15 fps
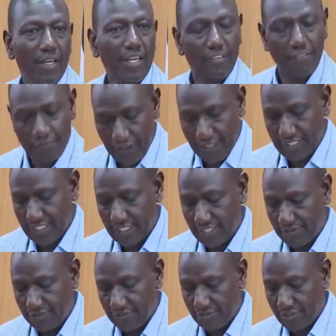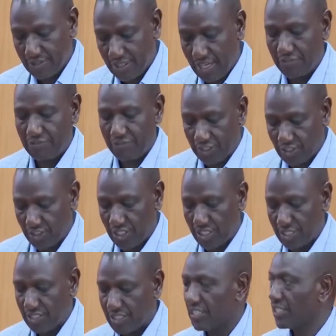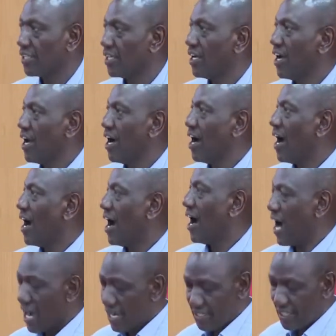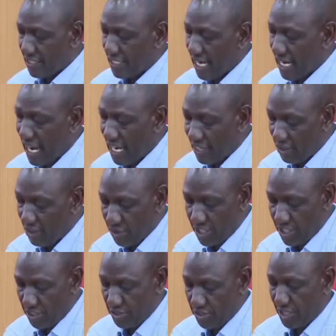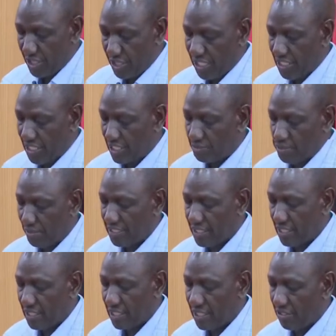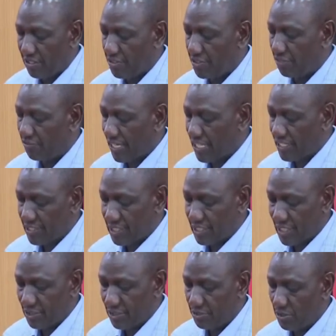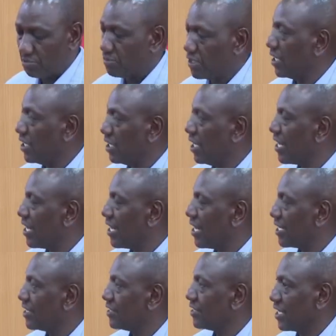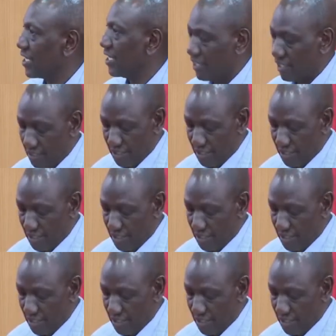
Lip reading: effective, efficient, and that the allocation and expenditure of the finances will be undertaken